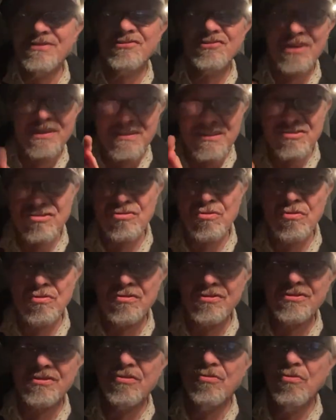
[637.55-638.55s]
Check the
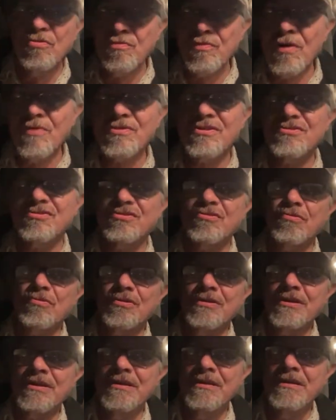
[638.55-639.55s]
source. Who wrote the story?